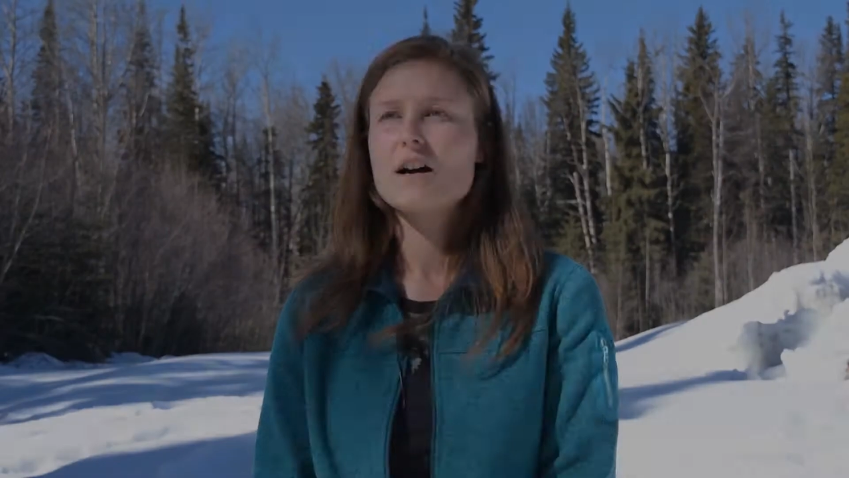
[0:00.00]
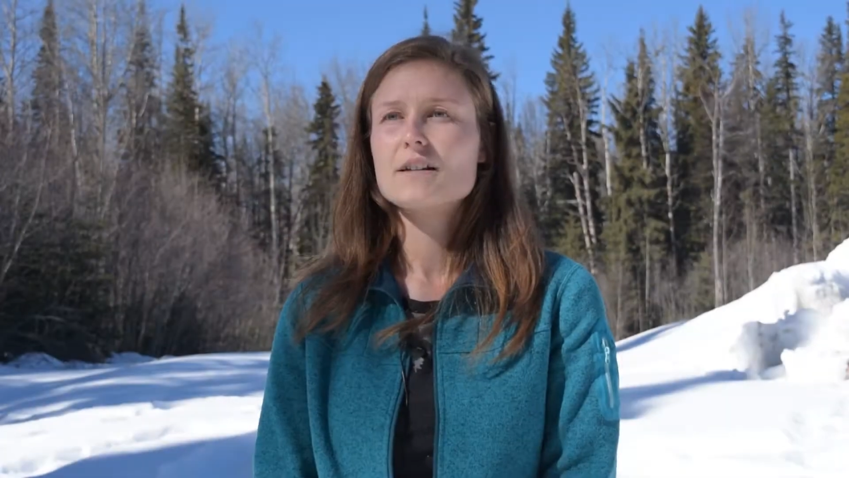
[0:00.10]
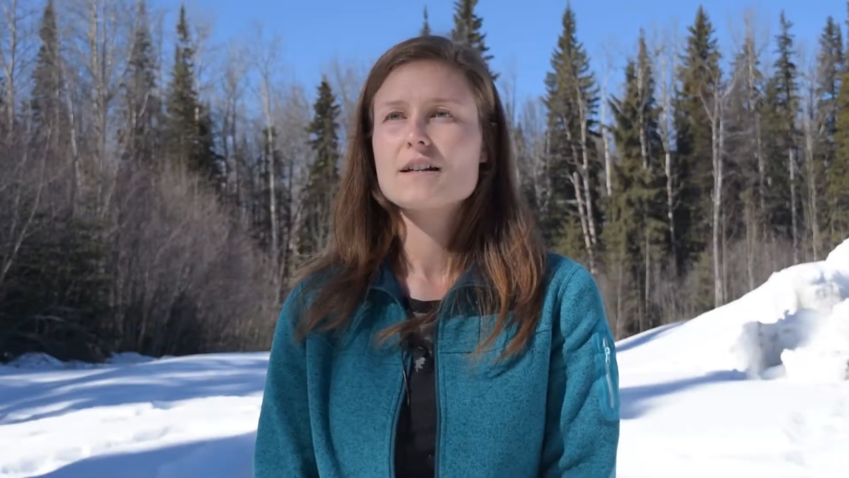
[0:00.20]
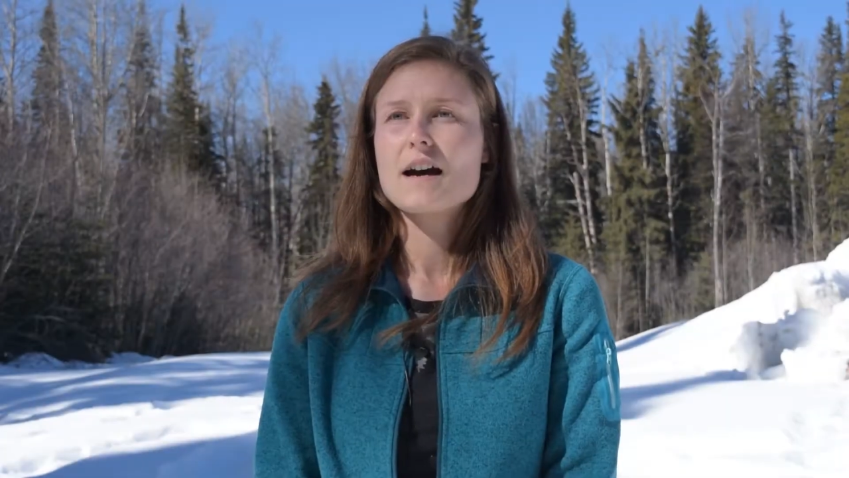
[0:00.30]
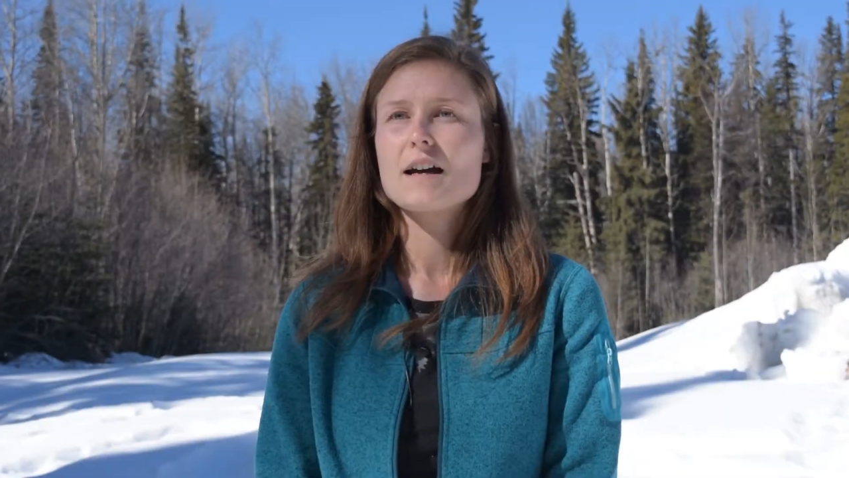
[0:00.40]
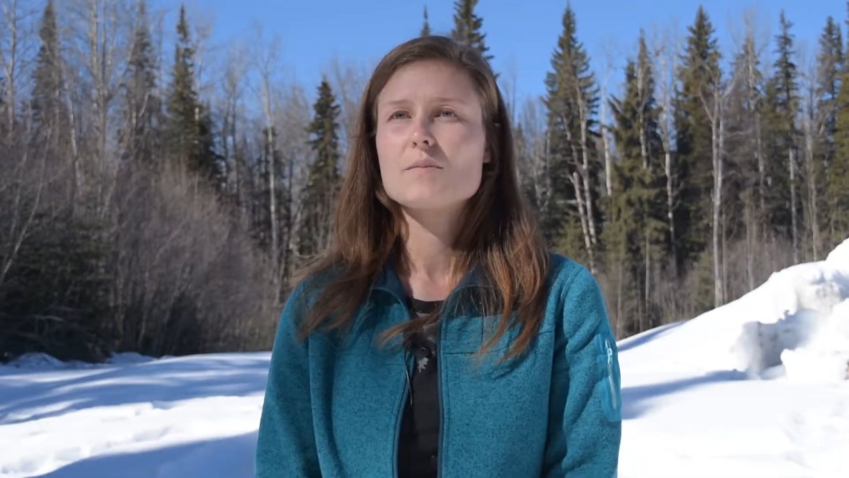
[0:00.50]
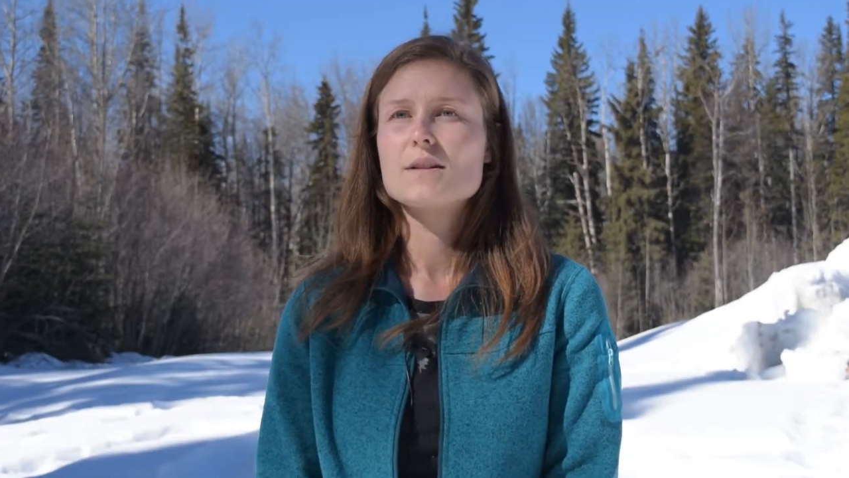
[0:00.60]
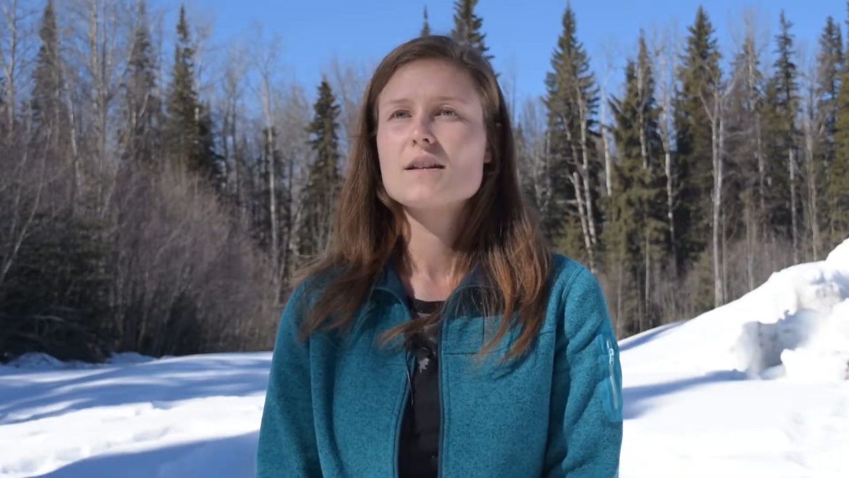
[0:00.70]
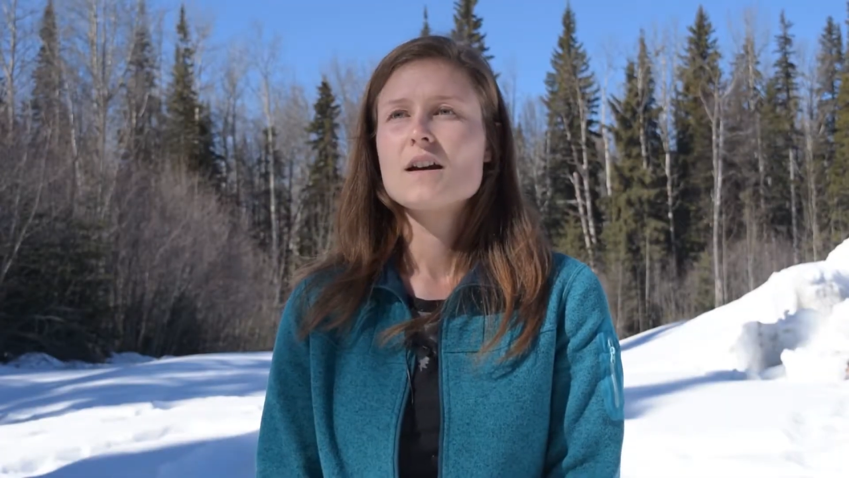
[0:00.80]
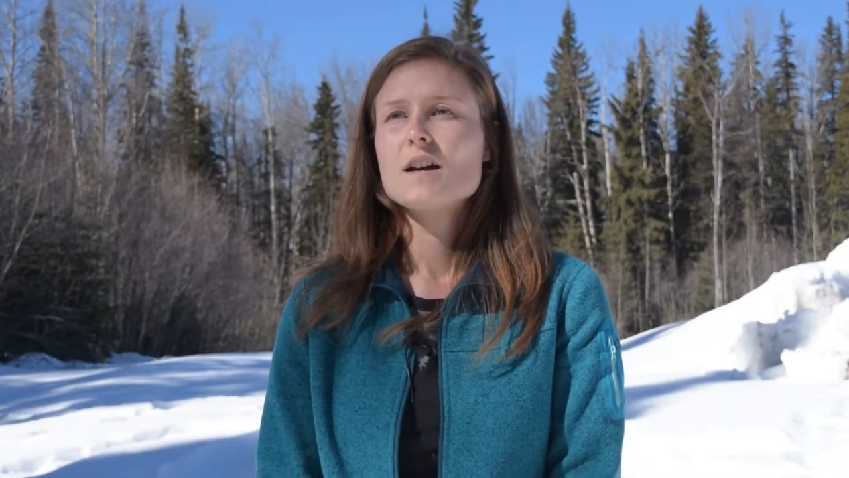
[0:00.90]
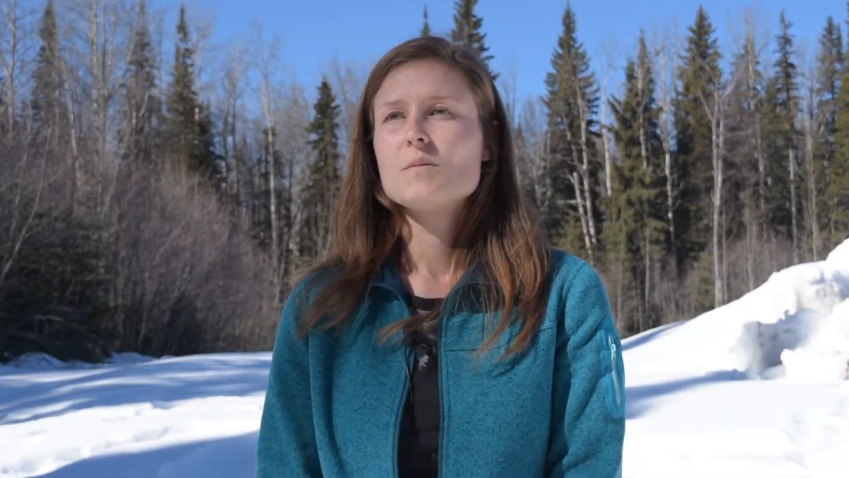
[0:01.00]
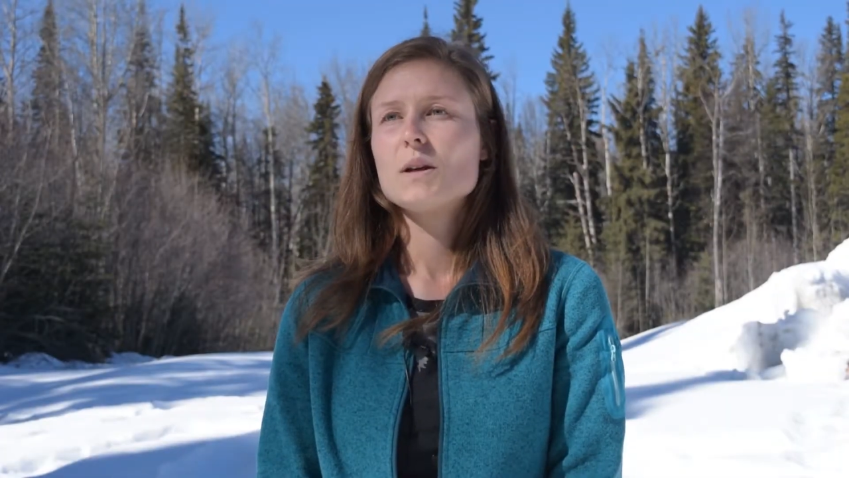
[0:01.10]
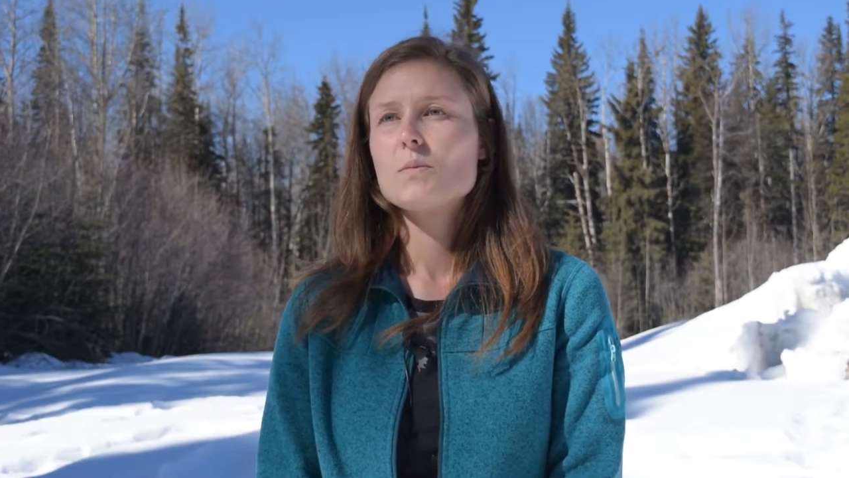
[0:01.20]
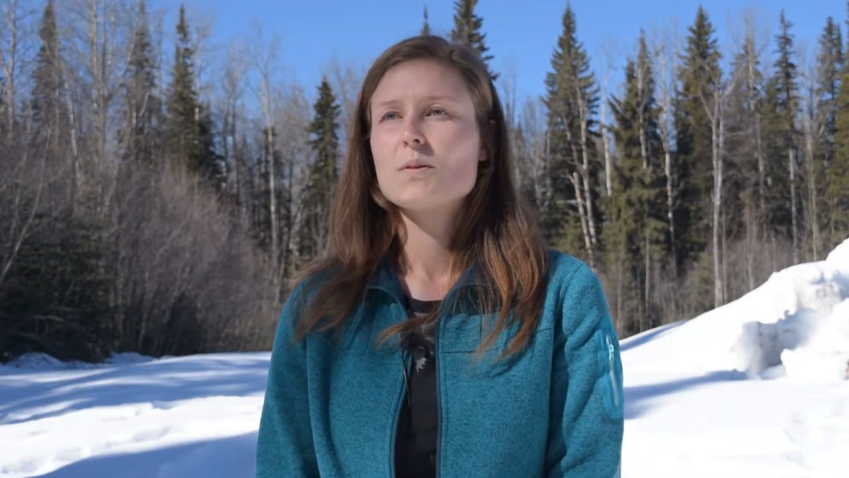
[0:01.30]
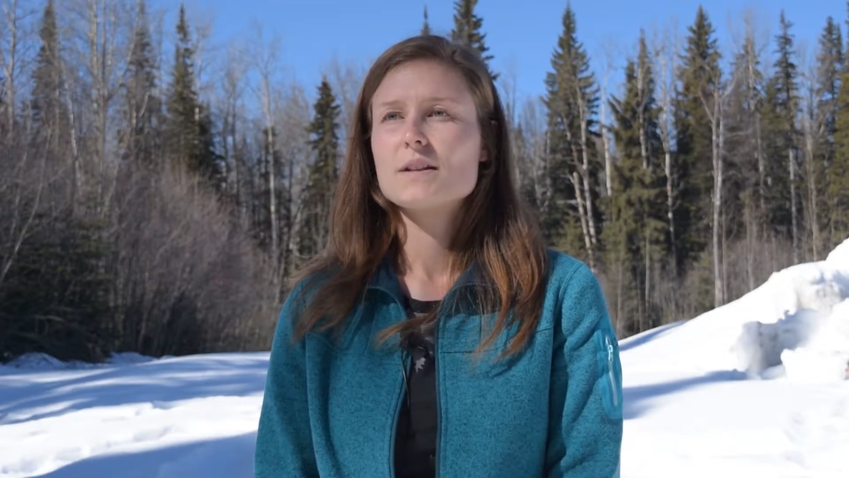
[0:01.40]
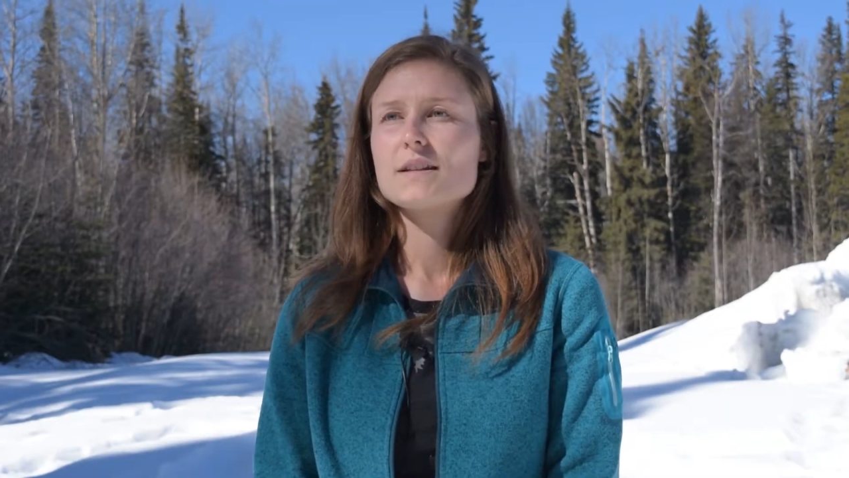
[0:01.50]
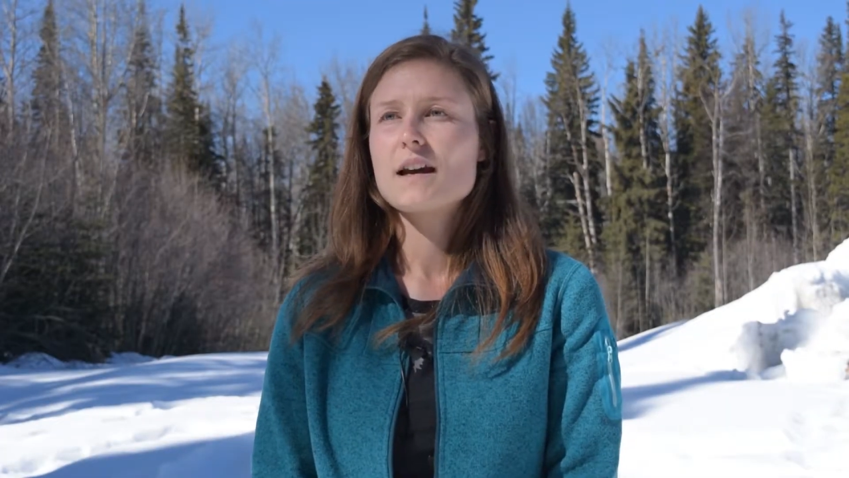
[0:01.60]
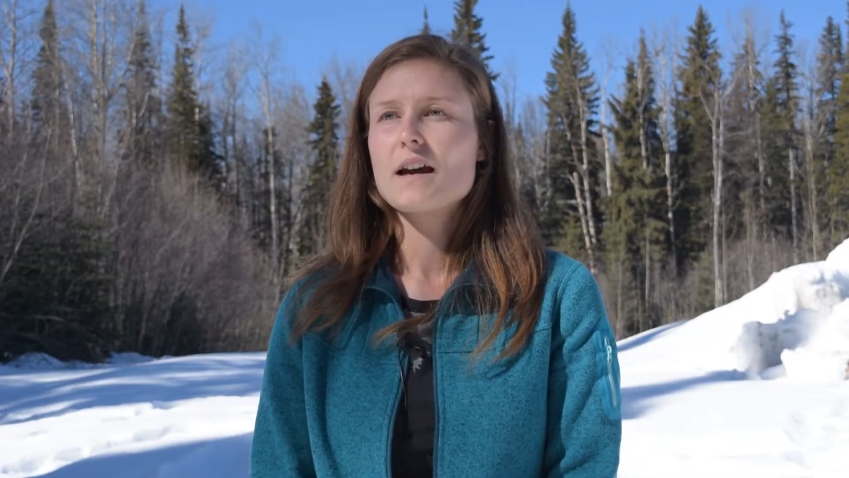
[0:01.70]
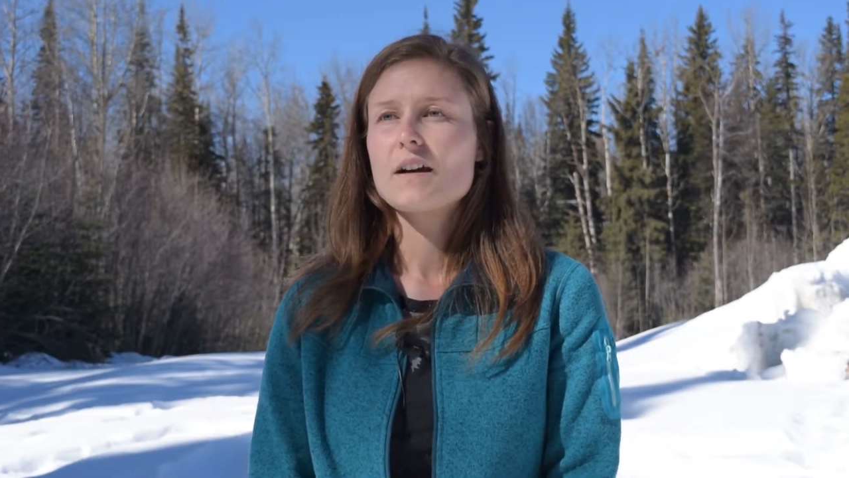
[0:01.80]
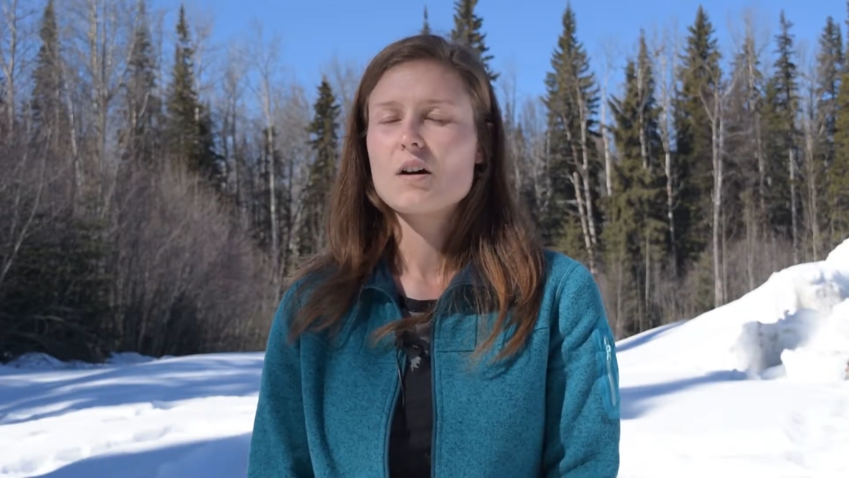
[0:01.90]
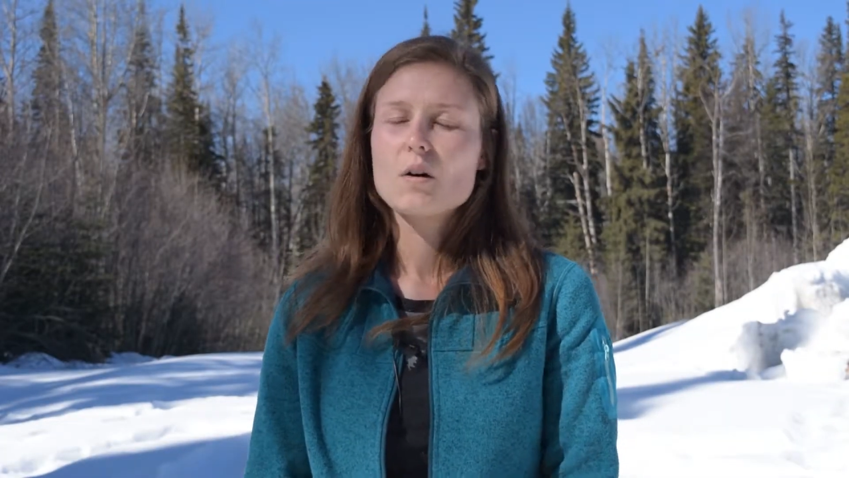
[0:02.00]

of times people would say,